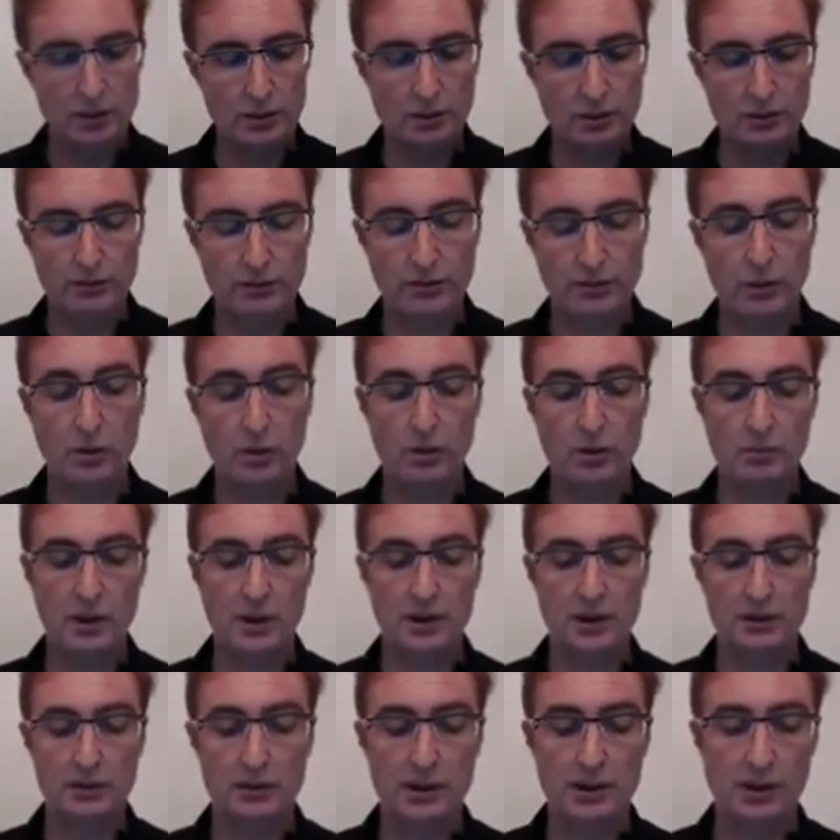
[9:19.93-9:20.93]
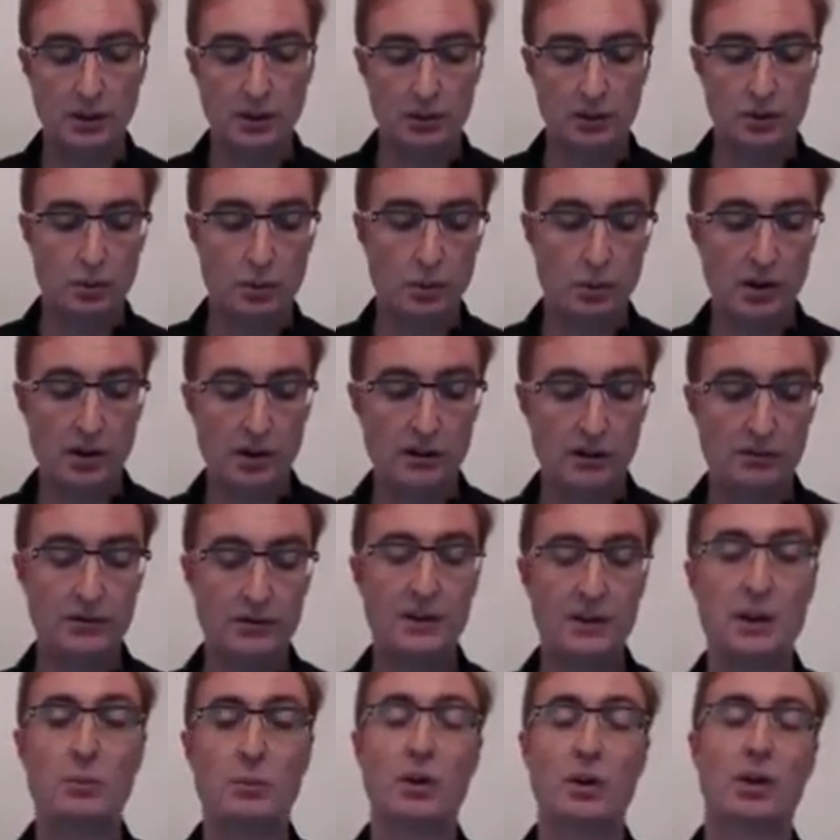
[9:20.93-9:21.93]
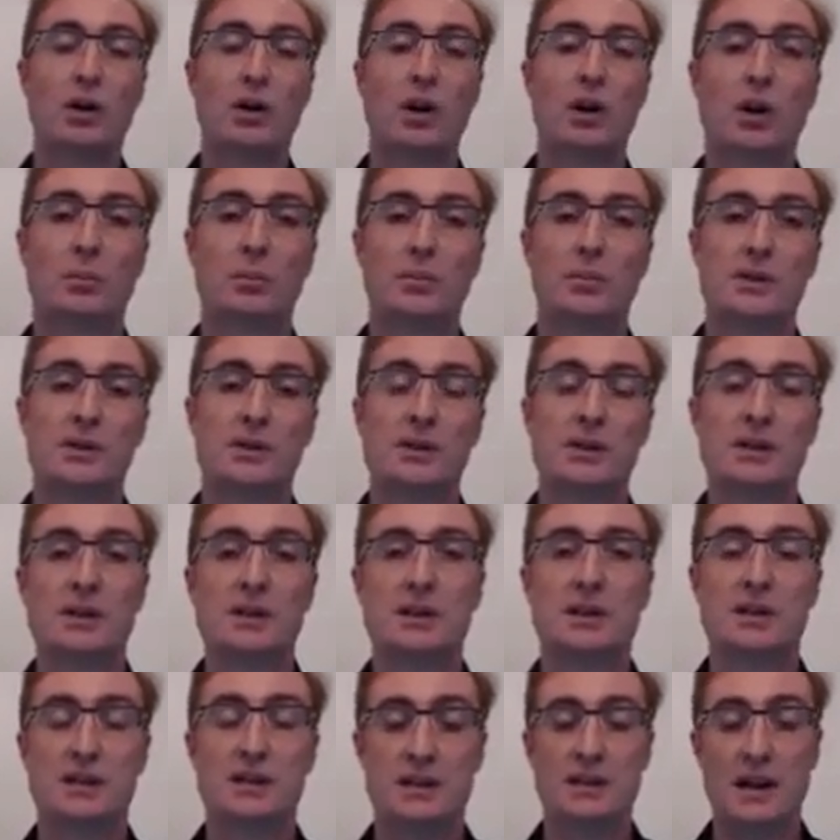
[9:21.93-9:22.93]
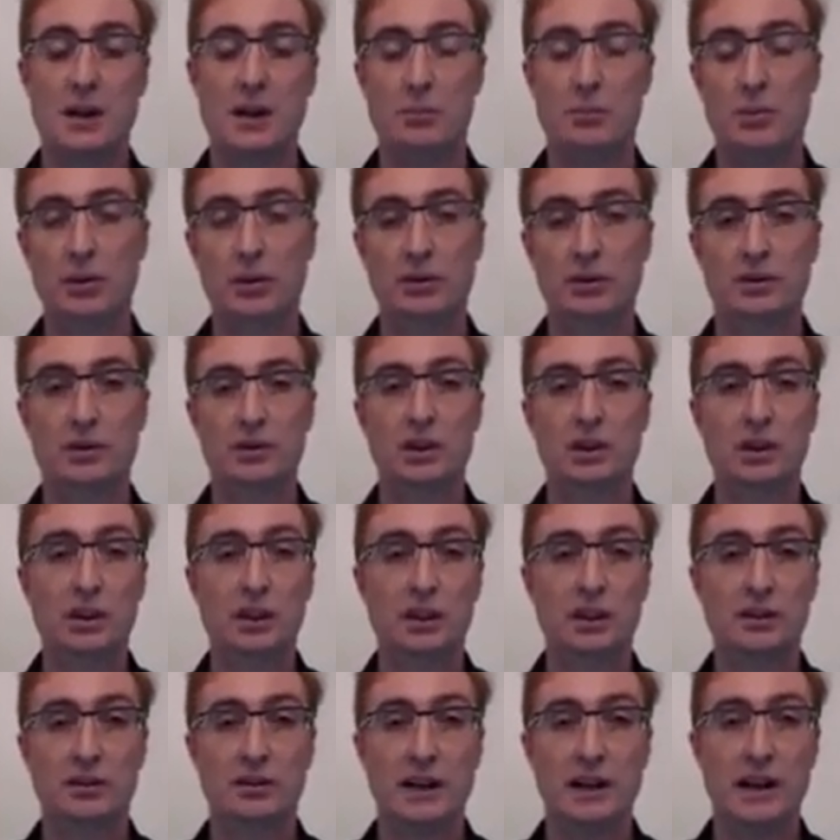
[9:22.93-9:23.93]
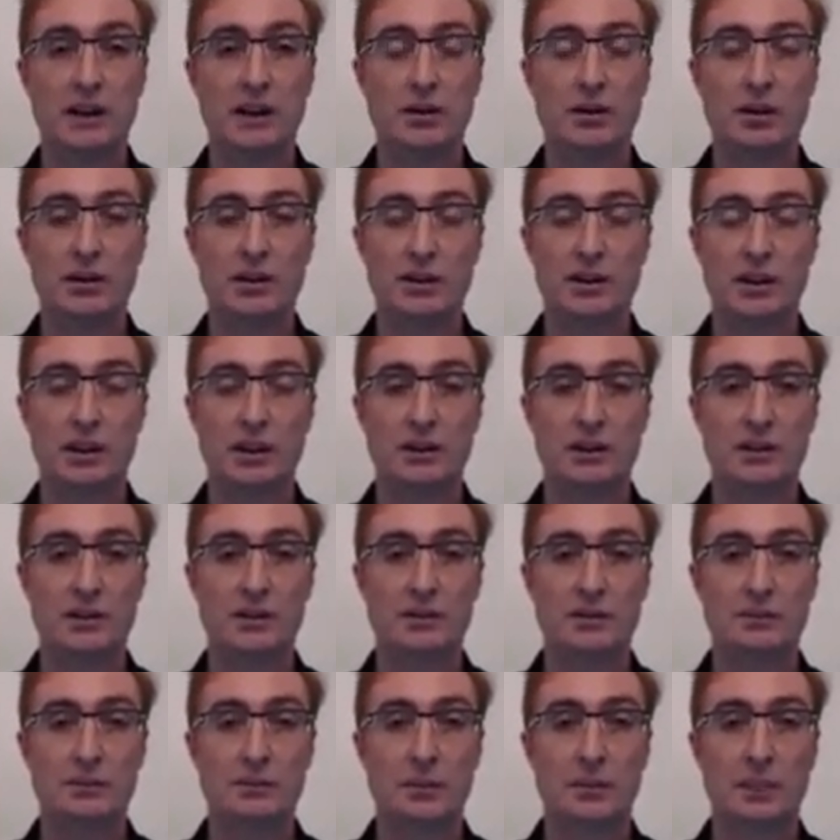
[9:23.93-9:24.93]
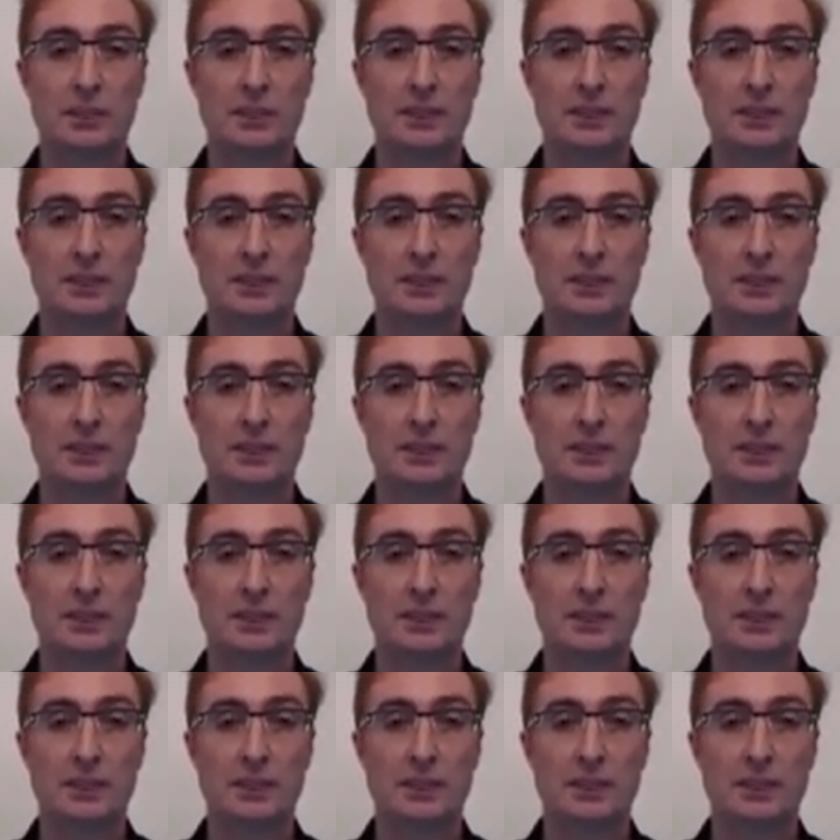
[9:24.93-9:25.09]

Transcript: We took 4 by 3 or 12 network hops in this example to deliver that content.